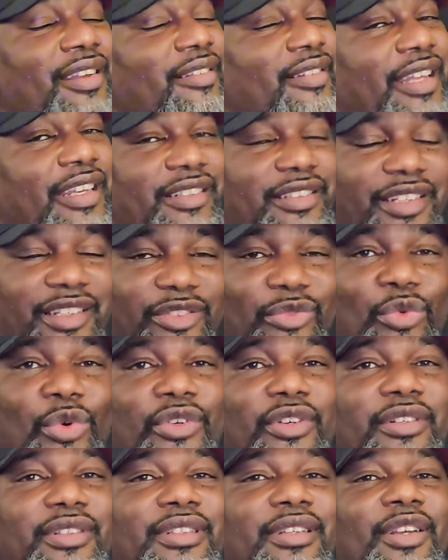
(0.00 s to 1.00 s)
They just
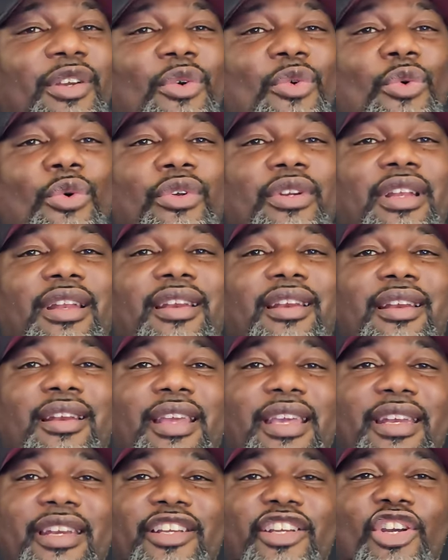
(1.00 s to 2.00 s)
want to
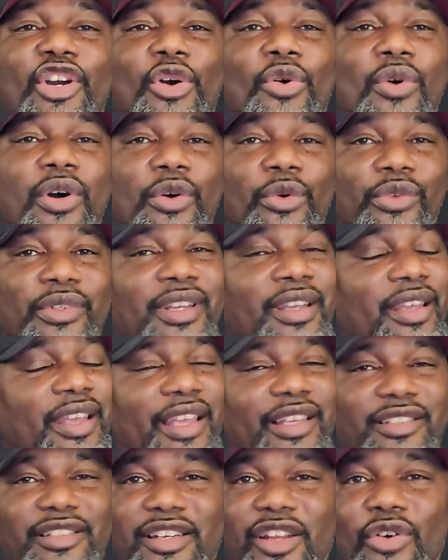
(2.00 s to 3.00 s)
let it go on.
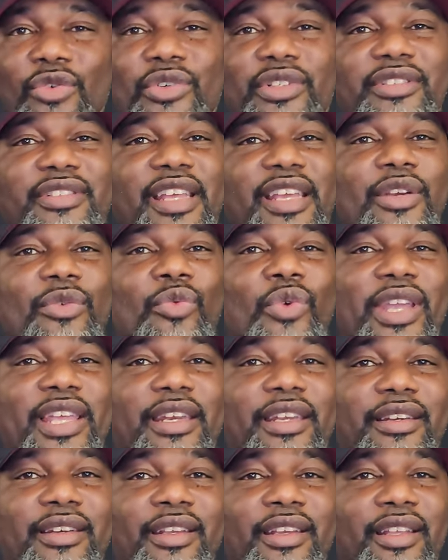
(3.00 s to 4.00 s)
As long as they
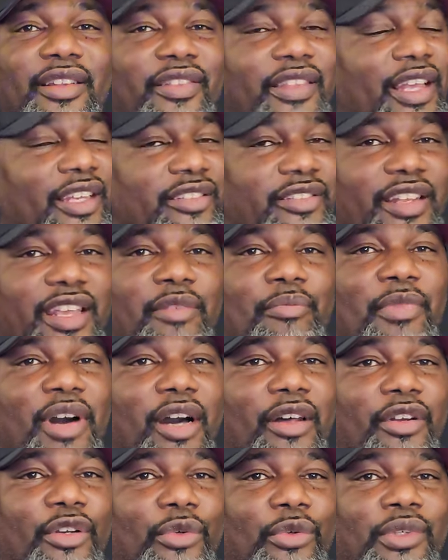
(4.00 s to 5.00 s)
winning, that's their
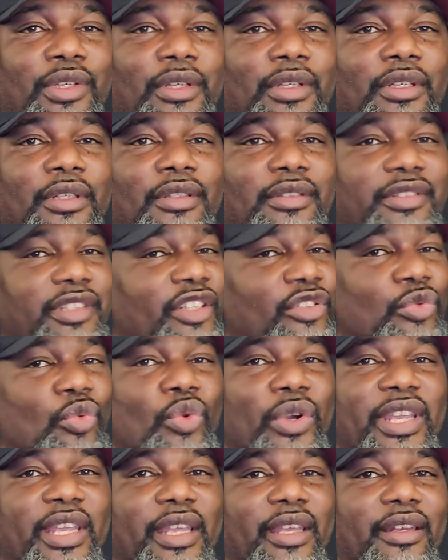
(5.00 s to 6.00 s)
motto. Just
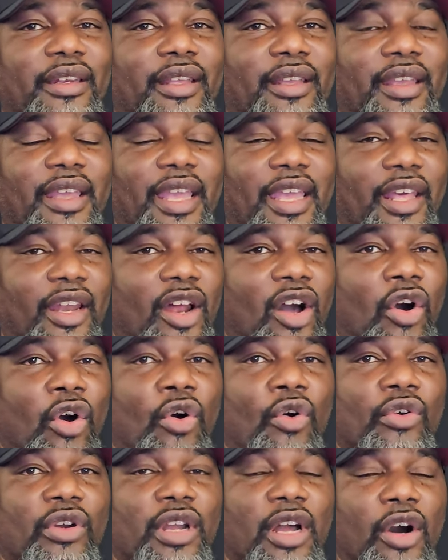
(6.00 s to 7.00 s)
win at
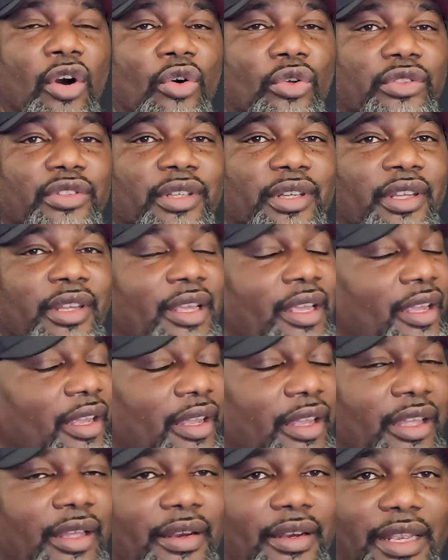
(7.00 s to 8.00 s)
all costs.
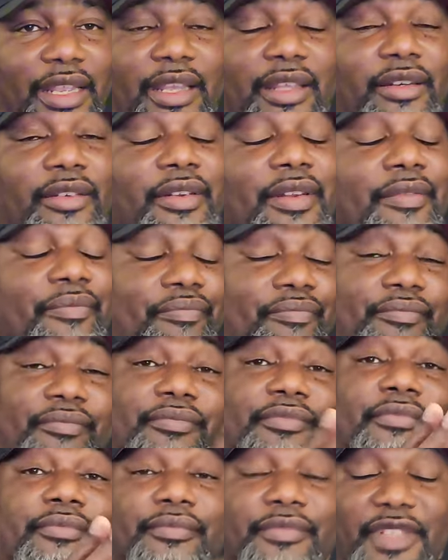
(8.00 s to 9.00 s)
And
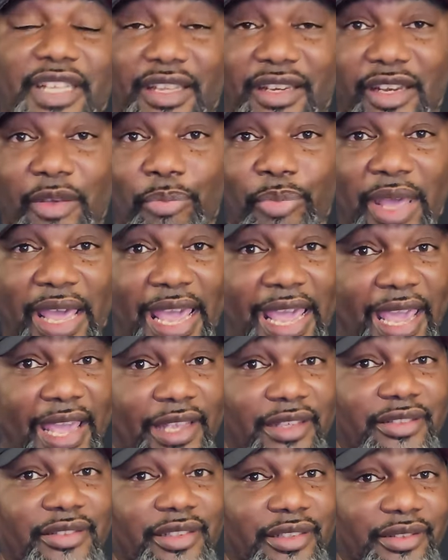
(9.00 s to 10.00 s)
in the
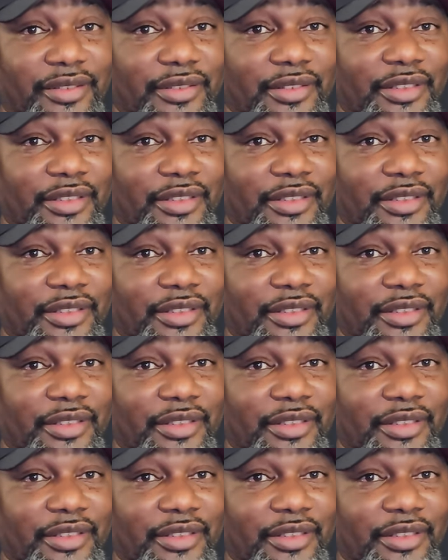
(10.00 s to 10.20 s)
past,